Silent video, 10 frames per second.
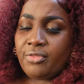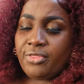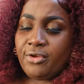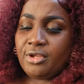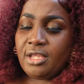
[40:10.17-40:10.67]

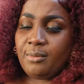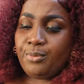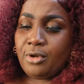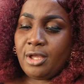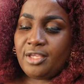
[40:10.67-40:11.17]
Third
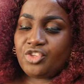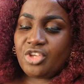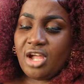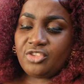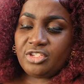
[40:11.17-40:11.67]
employee
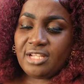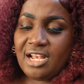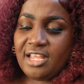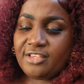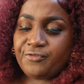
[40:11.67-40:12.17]
charging
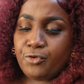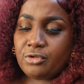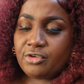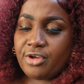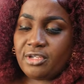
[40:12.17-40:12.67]
alleged
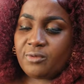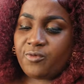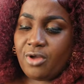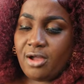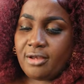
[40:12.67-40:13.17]
phone credit
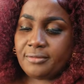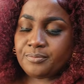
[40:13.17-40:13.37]
fraud